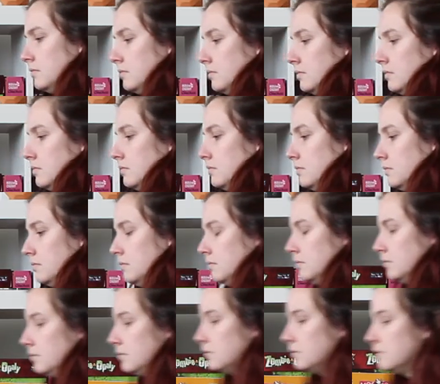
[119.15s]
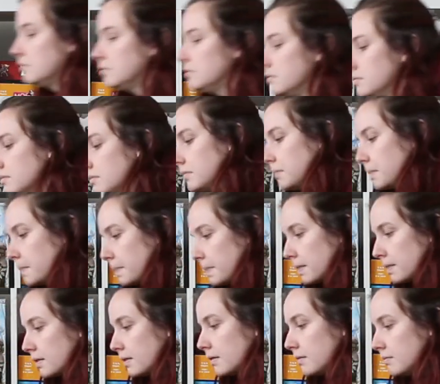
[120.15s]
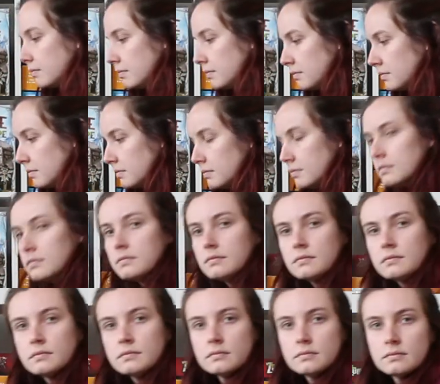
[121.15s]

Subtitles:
you're going to start doing ankle rolls or ankle